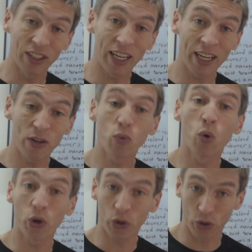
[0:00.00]
land
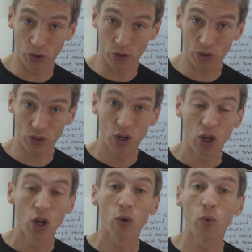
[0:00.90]
workers
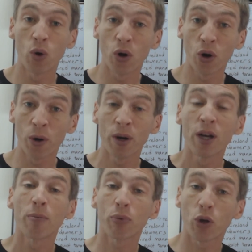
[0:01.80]

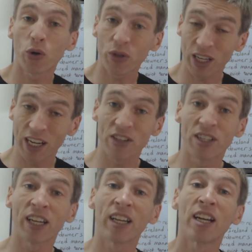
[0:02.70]
were
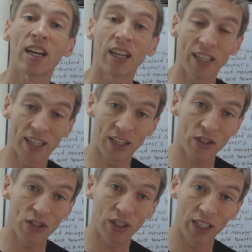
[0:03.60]
protesting
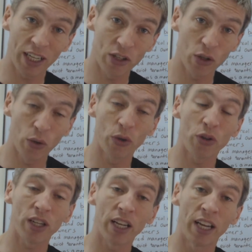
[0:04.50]
against the
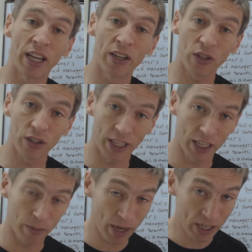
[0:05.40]
landowners and
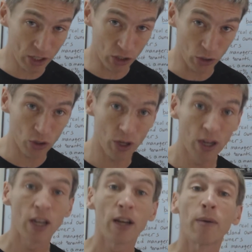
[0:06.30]
land managers
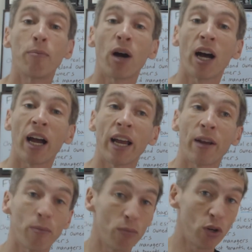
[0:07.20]

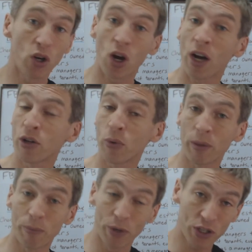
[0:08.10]
by not
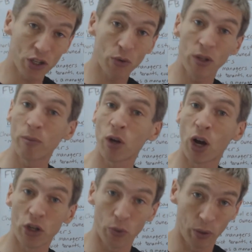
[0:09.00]
doing business with them,
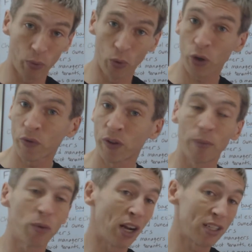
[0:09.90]
not doing work for
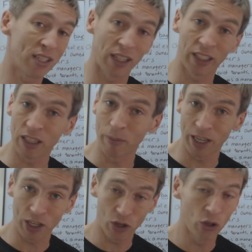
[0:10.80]
them, not selling them
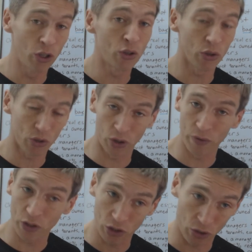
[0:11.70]
any goods or
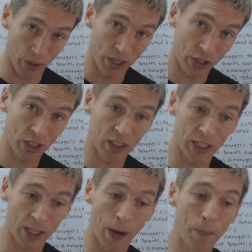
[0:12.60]
services or anything
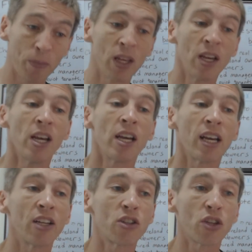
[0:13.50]
like that.
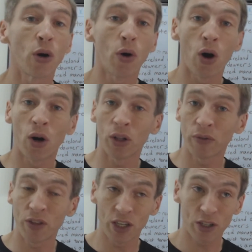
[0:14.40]
And so all
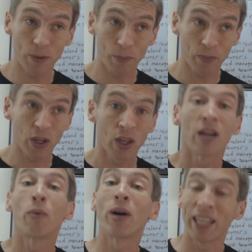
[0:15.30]
of this,
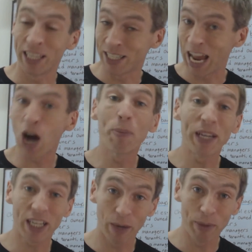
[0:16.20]
what is now
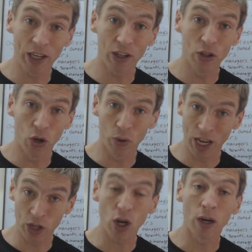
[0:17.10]
becoming known
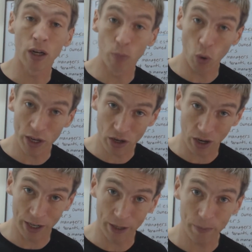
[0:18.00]
as
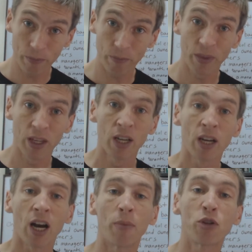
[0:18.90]
boycotting,
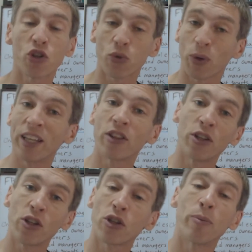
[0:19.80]

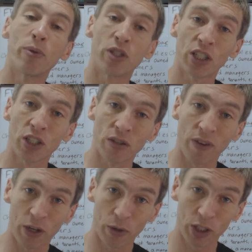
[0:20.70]
strengthened the positions
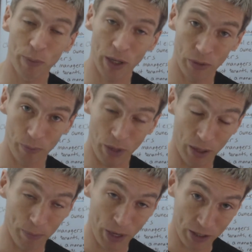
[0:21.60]
of Irish
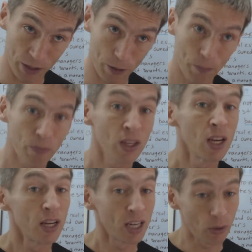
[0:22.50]
peasants.
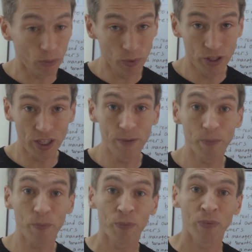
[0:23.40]
Now,
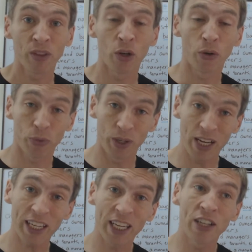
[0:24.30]
within 3
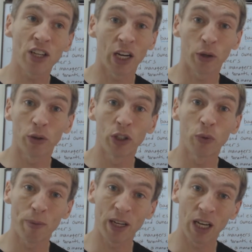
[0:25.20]
decades, Ireland
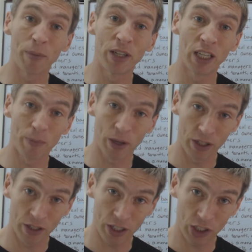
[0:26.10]
would become an
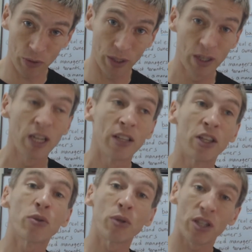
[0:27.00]
independent country.
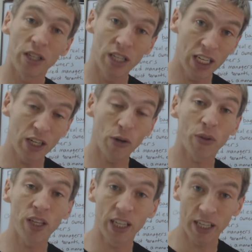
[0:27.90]
This was
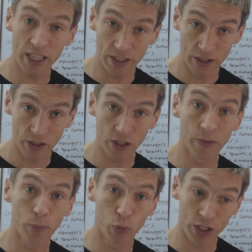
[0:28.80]
near the end
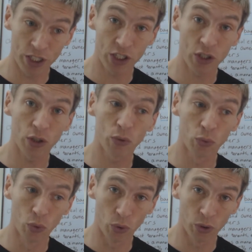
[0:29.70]
of British
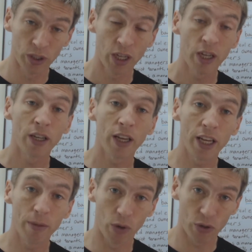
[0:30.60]
rule
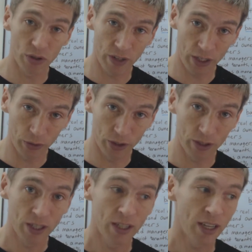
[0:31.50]
in most of
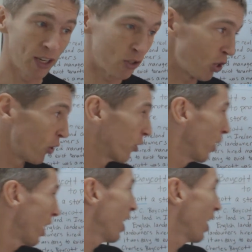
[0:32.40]
Ireland. And so you